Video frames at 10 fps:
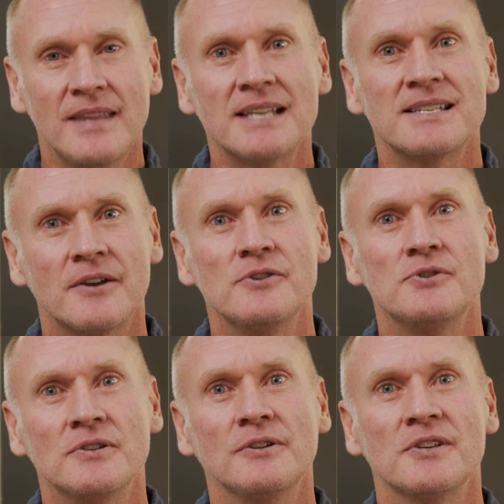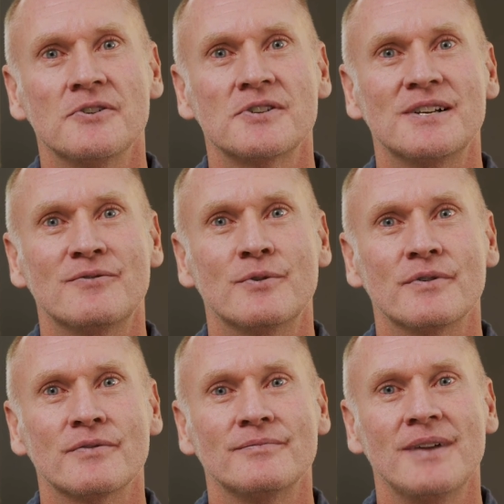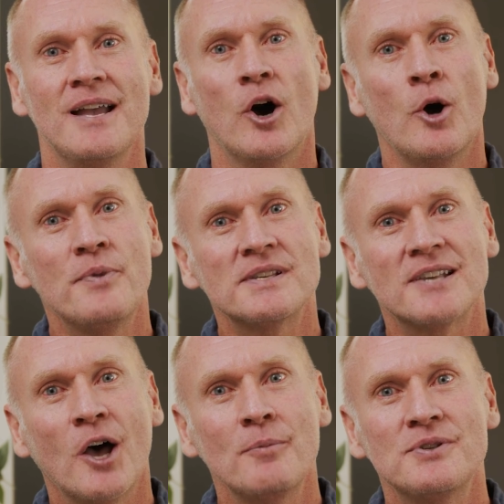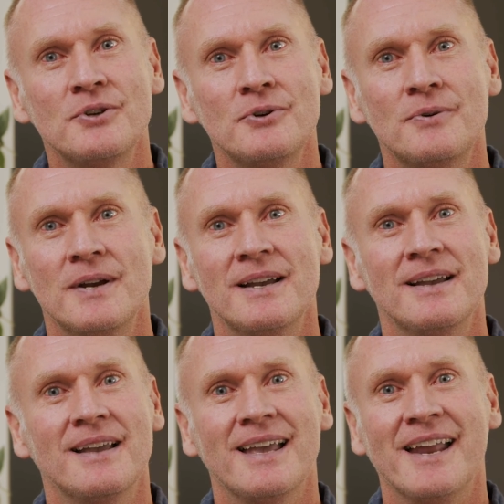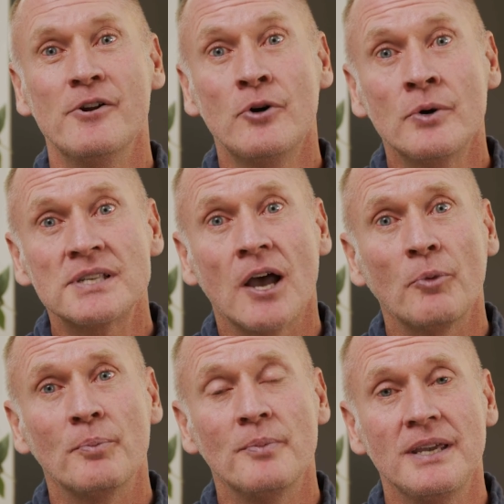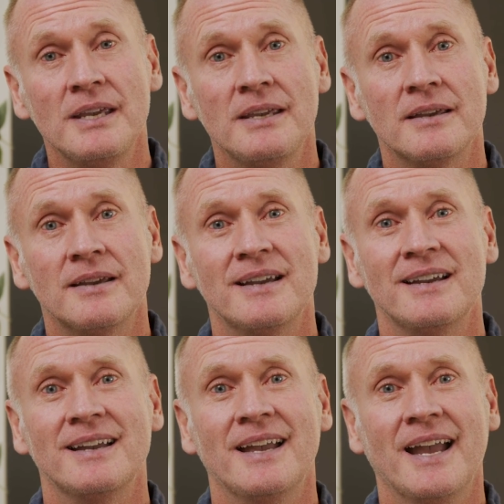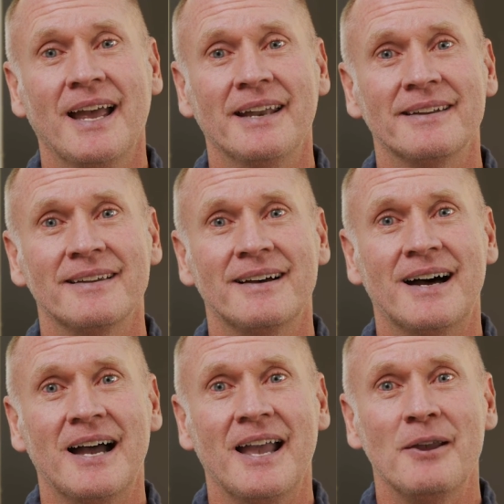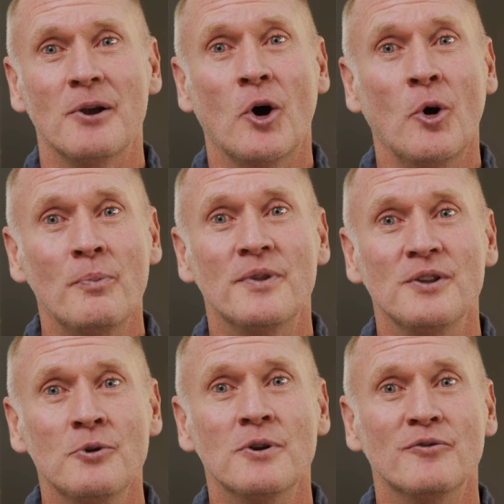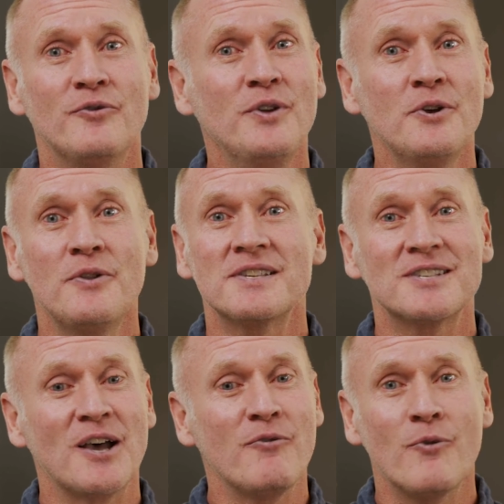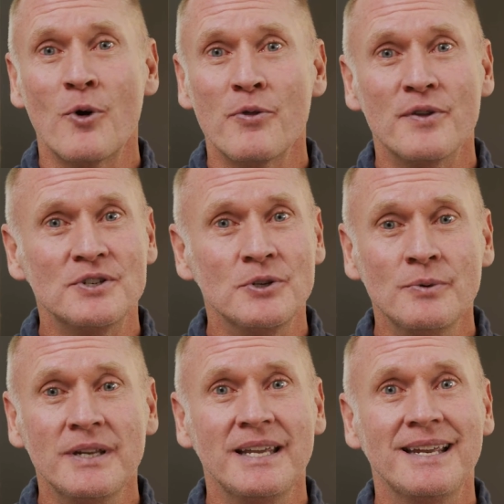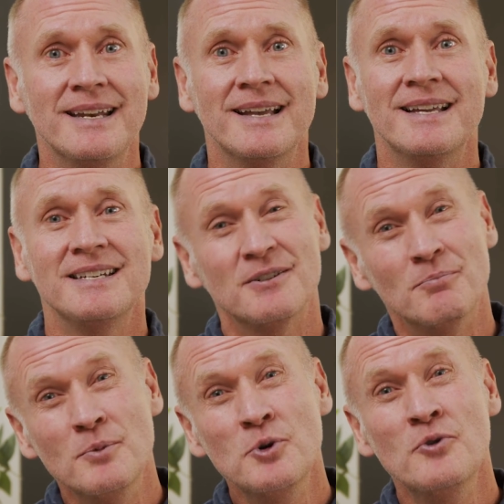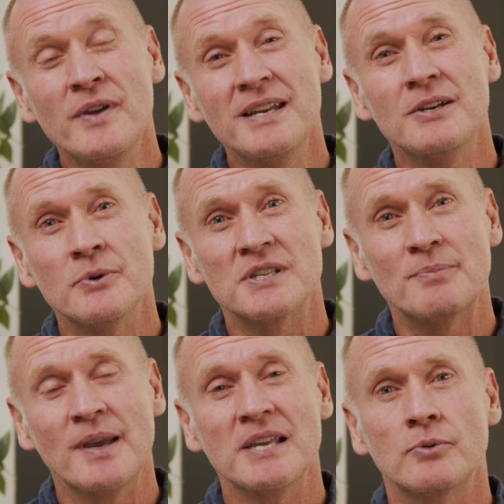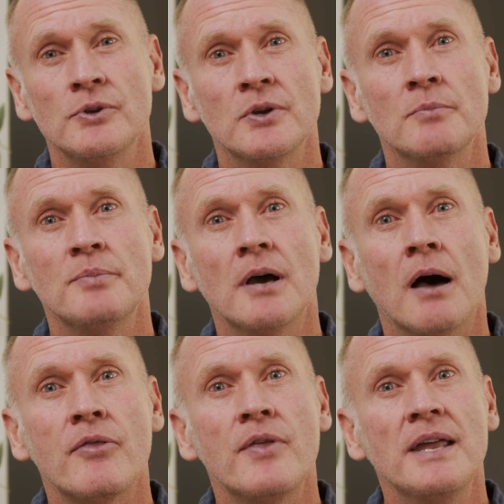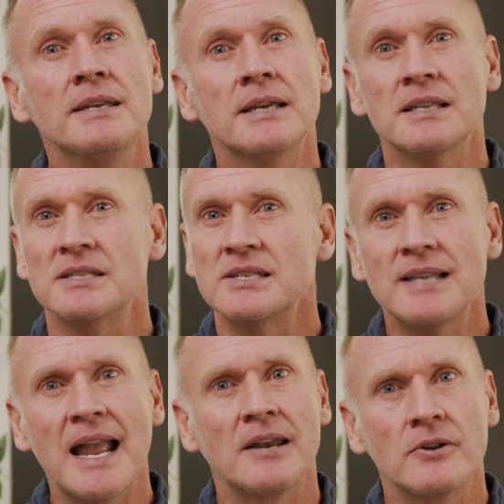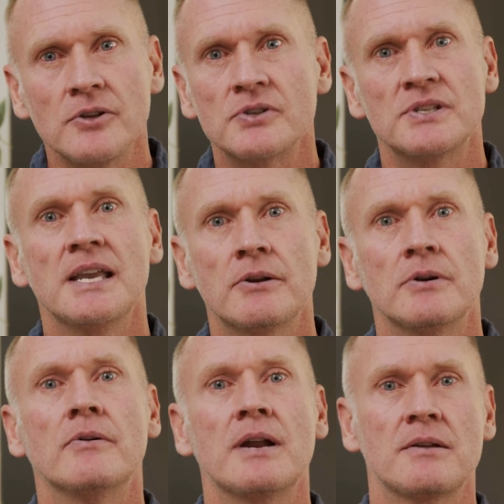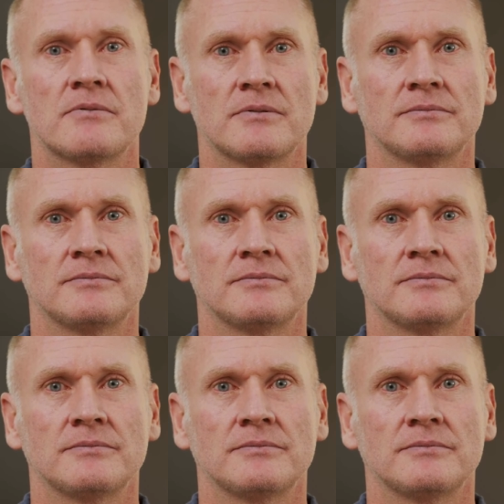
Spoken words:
That's how you should look at your self-worth. Hope this helps you, and know it's helped me, and I hope that you can feel the self-worth that you need to move into a space where you can be authentic and stand on your sacred ground.